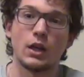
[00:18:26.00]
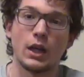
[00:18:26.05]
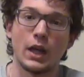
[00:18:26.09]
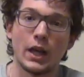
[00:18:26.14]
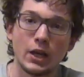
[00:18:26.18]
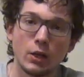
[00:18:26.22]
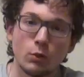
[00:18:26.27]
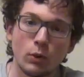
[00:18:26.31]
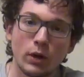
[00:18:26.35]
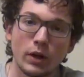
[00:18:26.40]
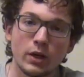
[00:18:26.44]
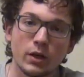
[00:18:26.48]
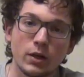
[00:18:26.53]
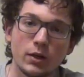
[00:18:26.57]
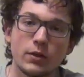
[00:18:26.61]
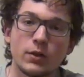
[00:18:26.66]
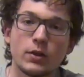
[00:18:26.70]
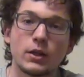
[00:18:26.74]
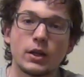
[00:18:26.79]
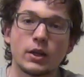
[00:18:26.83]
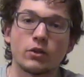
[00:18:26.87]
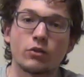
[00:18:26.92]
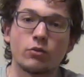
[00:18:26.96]
Anyway, in
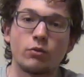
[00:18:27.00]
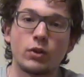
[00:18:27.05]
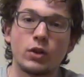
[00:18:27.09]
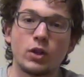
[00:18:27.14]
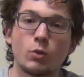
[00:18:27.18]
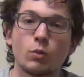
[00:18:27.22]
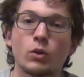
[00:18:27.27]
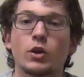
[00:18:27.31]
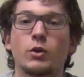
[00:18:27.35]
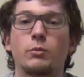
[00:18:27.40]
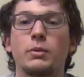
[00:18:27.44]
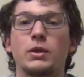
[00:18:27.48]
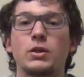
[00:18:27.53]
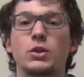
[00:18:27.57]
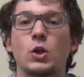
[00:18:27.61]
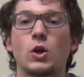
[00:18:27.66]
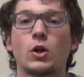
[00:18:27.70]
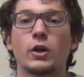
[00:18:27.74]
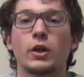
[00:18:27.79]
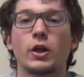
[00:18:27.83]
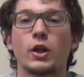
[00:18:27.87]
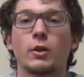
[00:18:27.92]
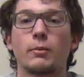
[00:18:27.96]
the next video, we're going to be
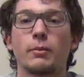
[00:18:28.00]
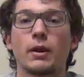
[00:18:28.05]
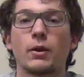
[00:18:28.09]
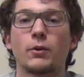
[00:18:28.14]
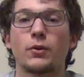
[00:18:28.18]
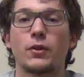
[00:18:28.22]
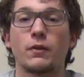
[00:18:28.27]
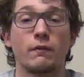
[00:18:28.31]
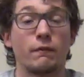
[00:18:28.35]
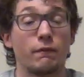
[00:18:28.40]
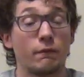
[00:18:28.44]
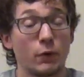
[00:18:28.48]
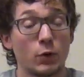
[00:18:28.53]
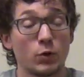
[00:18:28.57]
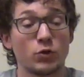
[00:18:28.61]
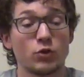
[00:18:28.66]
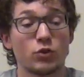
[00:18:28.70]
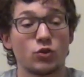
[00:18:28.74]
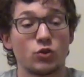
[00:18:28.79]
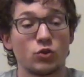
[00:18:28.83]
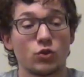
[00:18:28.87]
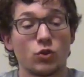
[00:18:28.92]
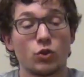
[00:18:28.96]
talking about the
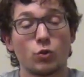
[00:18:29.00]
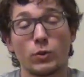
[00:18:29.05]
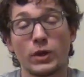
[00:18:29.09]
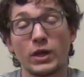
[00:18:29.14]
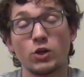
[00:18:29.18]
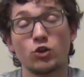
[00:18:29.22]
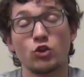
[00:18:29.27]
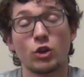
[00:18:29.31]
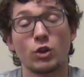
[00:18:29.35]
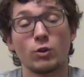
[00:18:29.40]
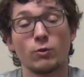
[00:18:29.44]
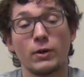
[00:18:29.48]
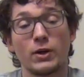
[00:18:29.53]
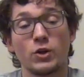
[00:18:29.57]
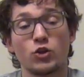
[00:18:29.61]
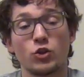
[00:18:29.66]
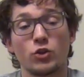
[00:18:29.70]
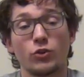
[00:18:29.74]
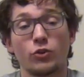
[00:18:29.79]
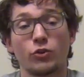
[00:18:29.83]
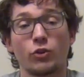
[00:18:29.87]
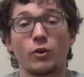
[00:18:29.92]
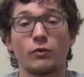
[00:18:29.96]
first 3
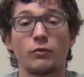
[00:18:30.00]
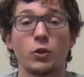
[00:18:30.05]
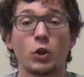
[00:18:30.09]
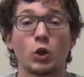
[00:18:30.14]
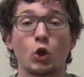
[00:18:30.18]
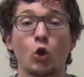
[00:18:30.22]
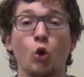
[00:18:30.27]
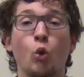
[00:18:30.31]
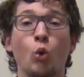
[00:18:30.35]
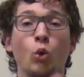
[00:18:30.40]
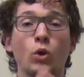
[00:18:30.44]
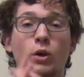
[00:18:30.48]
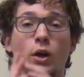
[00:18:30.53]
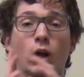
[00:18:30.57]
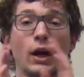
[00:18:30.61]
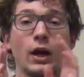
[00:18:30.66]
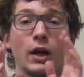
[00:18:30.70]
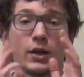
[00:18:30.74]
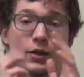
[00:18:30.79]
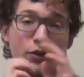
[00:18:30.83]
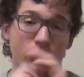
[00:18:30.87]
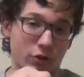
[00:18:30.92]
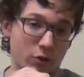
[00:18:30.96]
generations of the Core
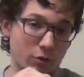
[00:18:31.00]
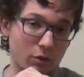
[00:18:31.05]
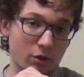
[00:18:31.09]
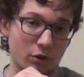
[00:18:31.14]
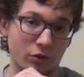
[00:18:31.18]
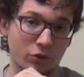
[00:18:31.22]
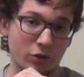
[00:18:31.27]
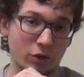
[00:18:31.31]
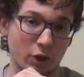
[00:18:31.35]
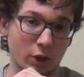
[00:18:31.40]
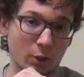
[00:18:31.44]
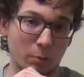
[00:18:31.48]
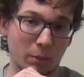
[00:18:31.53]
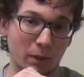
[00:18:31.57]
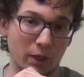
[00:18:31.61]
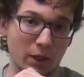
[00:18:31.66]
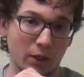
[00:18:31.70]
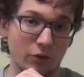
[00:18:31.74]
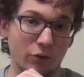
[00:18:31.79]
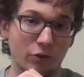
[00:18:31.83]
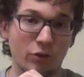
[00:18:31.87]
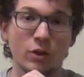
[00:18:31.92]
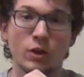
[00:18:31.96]
i-series
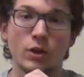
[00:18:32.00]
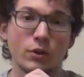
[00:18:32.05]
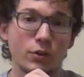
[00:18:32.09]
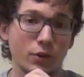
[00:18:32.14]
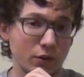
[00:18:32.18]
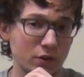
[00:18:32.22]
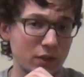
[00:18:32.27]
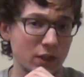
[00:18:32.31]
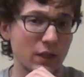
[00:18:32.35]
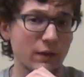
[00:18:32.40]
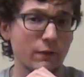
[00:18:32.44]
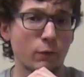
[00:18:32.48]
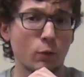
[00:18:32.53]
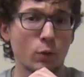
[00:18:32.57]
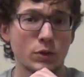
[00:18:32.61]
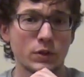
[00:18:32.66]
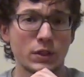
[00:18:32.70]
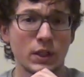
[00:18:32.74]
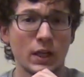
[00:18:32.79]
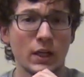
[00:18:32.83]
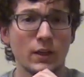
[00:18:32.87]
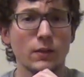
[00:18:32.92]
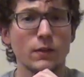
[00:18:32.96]
ThinkPads, the
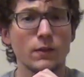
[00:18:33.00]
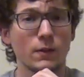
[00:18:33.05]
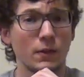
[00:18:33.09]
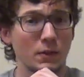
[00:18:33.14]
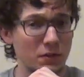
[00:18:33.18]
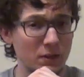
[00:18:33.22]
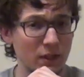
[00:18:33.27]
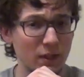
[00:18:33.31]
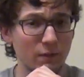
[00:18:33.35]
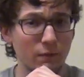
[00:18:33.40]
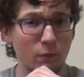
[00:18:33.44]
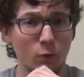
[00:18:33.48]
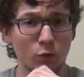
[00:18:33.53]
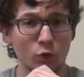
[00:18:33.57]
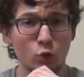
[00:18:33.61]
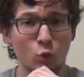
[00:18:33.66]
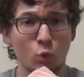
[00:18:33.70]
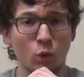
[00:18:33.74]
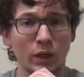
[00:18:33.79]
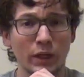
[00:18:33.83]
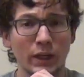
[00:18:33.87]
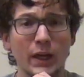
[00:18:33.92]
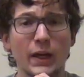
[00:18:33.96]
T410, the
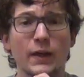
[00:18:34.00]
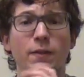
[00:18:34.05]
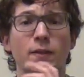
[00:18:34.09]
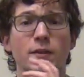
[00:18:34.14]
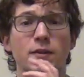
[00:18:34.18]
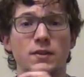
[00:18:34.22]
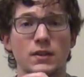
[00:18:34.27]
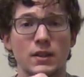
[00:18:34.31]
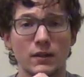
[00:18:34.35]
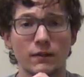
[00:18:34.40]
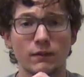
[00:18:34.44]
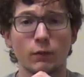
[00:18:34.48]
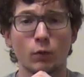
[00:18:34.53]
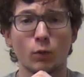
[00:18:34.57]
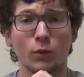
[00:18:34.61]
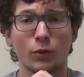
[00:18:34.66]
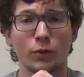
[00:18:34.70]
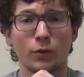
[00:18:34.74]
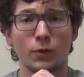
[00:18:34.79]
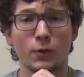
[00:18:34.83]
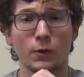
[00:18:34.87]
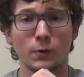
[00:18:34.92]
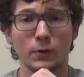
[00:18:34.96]
T420, and the
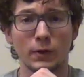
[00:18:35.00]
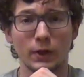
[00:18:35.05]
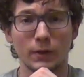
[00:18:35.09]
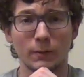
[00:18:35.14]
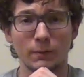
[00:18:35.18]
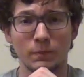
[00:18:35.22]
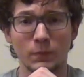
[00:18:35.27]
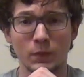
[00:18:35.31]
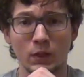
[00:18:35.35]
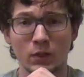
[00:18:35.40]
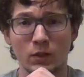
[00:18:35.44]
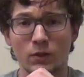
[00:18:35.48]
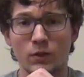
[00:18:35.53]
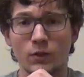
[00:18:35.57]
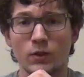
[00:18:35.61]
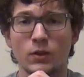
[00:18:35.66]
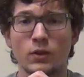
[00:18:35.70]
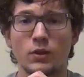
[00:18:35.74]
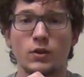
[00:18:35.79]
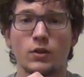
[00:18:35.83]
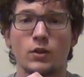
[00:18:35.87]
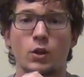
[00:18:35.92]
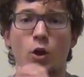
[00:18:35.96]
T430.
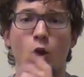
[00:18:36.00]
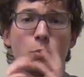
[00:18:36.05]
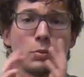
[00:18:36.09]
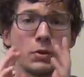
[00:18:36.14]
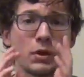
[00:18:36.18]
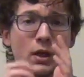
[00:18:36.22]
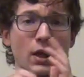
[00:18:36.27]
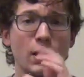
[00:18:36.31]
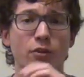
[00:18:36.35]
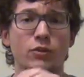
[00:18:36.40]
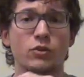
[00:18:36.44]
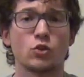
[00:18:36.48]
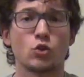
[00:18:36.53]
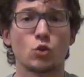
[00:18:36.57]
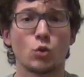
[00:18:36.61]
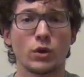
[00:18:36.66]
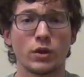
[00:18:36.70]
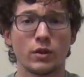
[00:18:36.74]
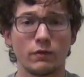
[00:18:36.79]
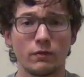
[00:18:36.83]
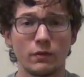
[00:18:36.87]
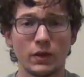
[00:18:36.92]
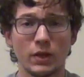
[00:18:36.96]
Hope you guys
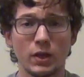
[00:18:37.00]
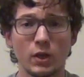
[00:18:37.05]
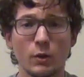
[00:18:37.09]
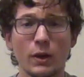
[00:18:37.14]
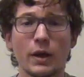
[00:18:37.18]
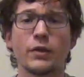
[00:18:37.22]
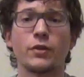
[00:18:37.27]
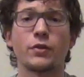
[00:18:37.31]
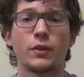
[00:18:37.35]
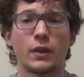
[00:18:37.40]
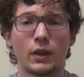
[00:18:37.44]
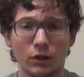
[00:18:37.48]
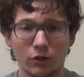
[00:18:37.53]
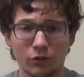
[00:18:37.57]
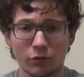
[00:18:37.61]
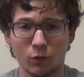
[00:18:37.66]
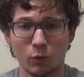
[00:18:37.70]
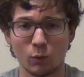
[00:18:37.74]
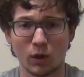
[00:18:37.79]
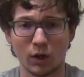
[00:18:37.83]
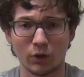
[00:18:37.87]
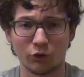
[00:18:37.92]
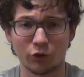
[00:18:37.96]
enjoyed the video, and thanks
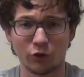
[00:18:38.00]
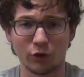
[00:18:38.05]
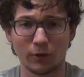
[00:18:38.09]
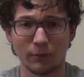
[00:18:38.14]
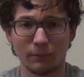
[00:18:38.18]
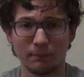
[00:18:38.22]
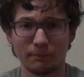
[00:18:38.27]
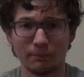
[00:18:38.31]
for watching.